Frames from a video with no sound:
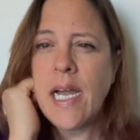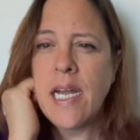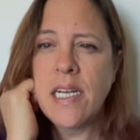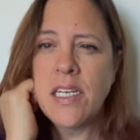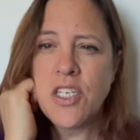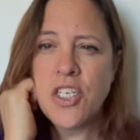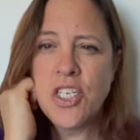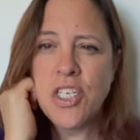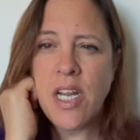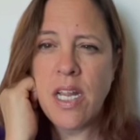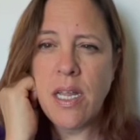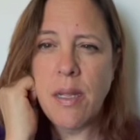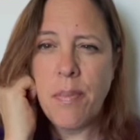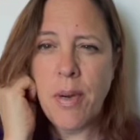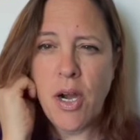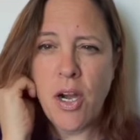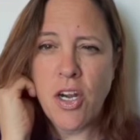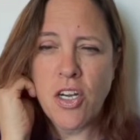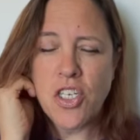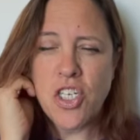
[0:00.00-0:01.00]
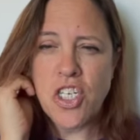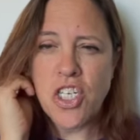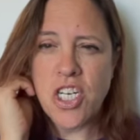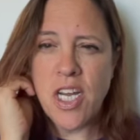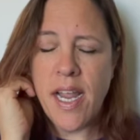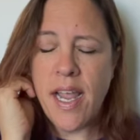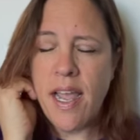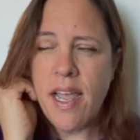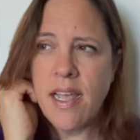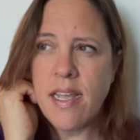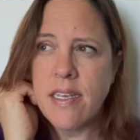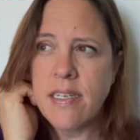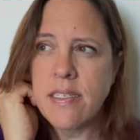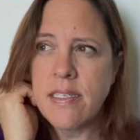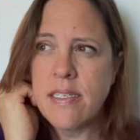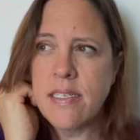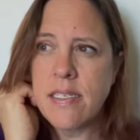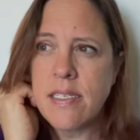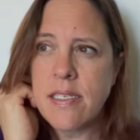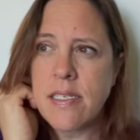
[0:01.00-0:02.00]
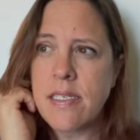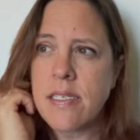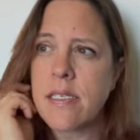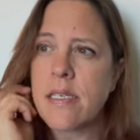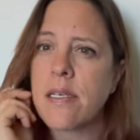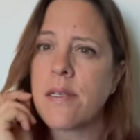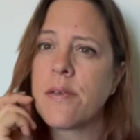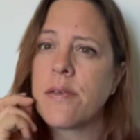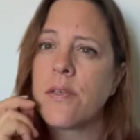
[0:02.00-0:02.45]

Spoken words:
Shelley Parker Chan's